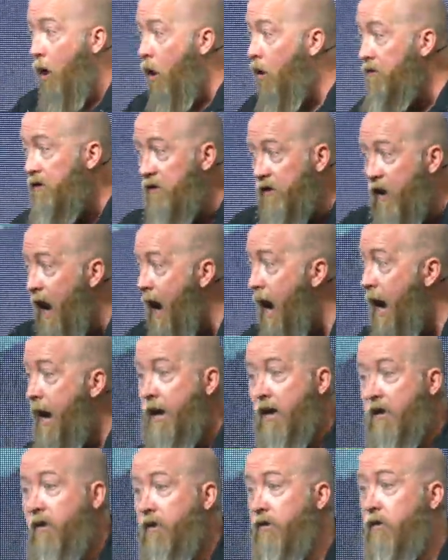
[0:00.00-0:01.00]
both
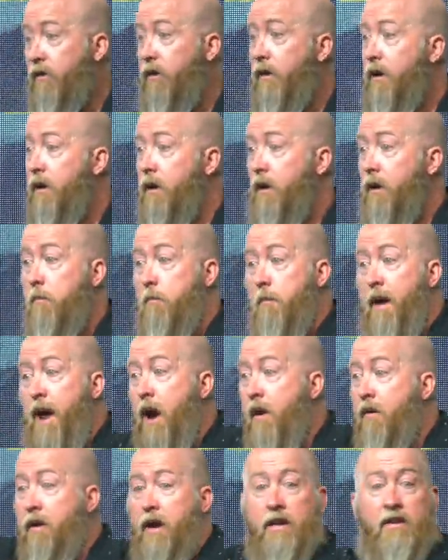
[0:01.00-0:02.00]
sides
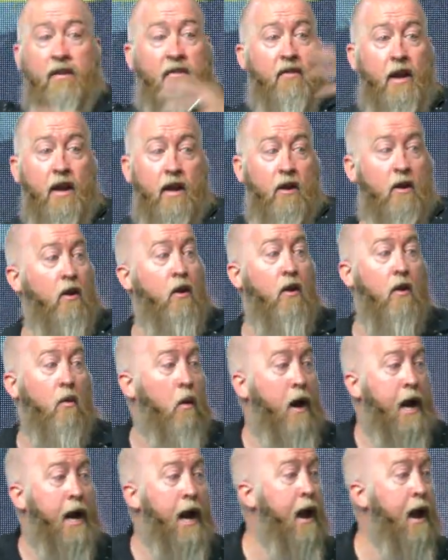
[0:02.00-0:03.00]
married, single,